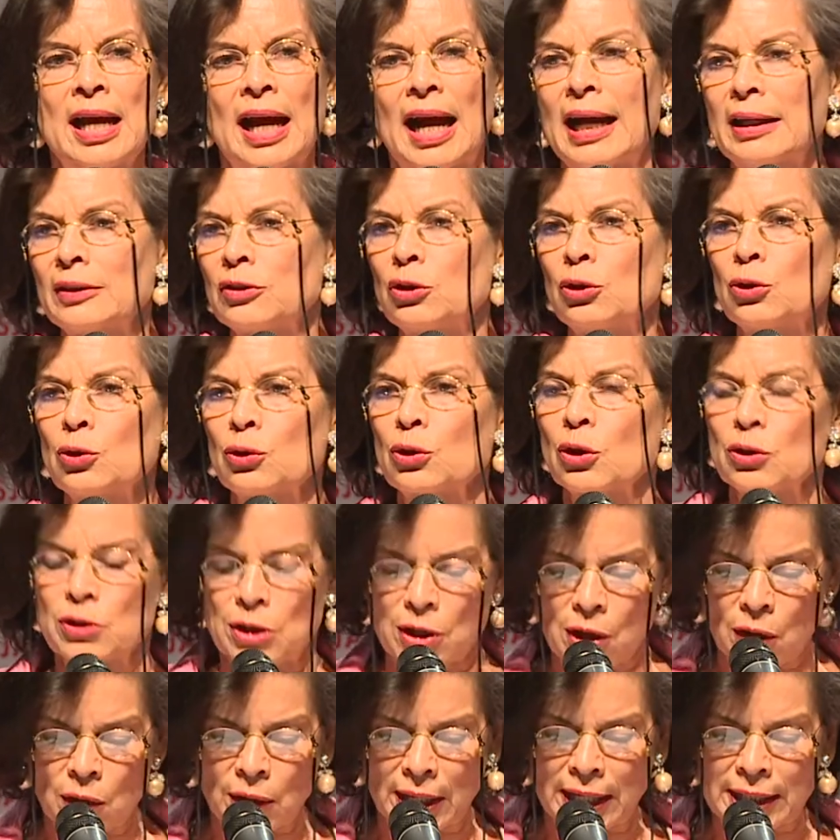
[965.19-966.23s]
and you don't
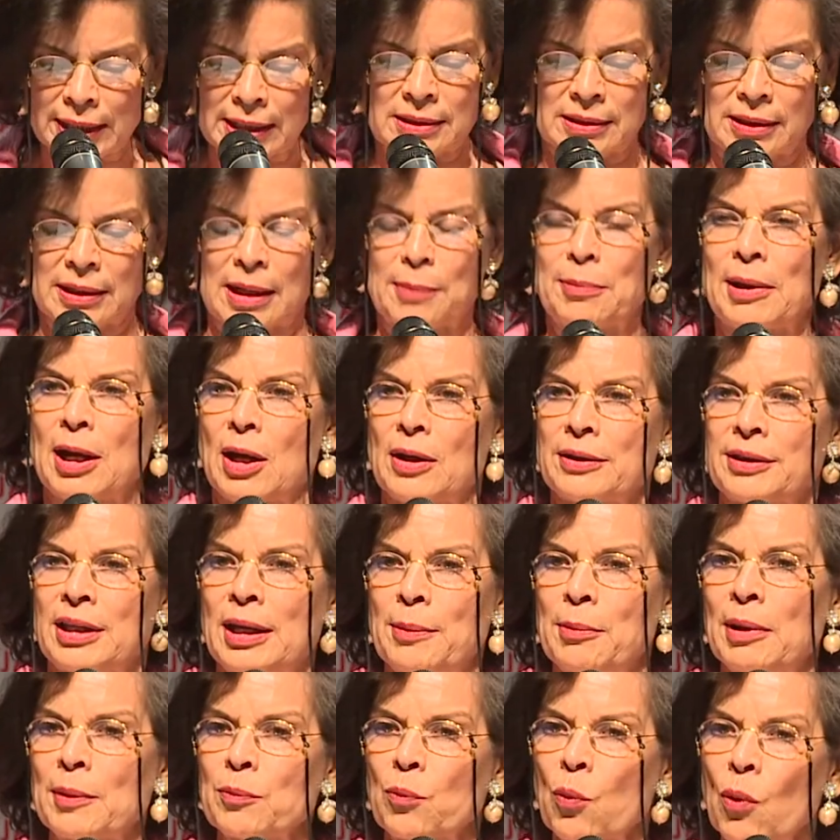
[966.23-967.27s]
know anything about
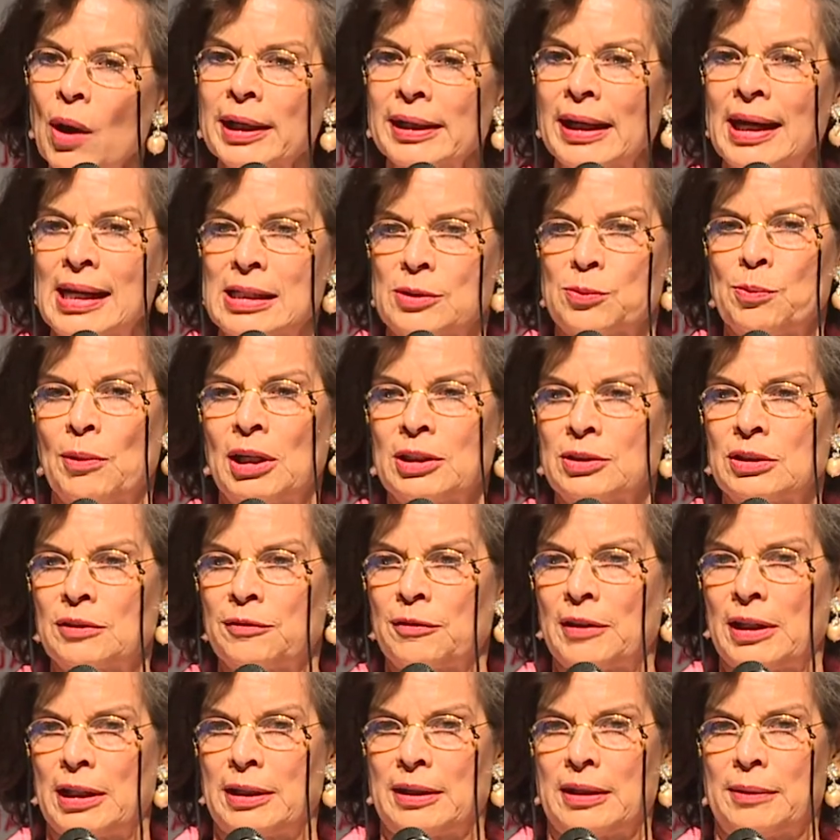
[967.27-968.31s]
them and what has
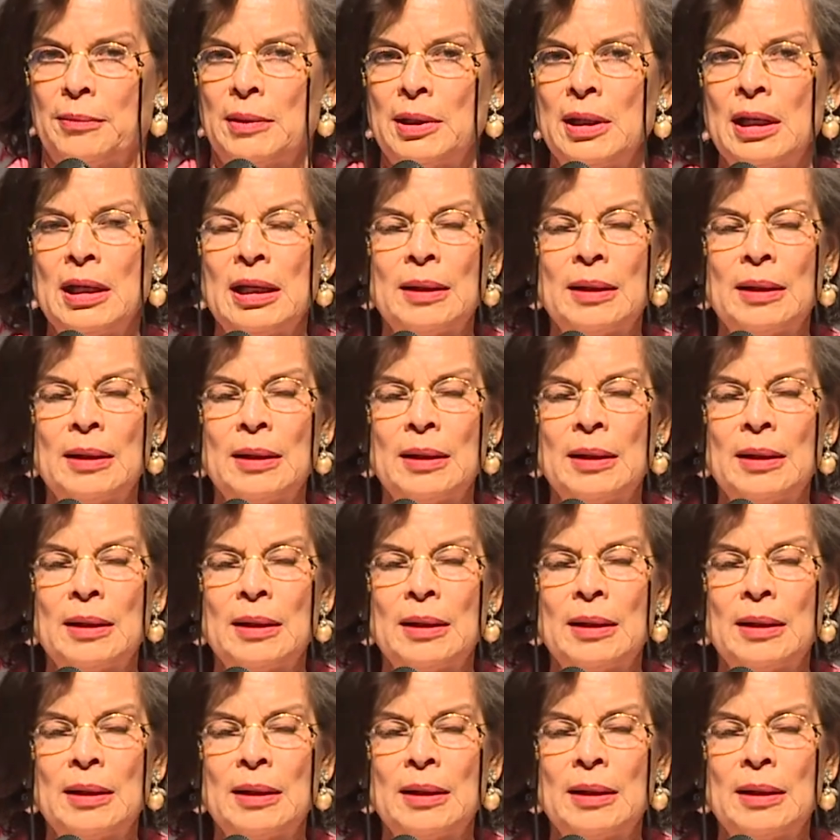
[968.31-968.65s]
motivated them.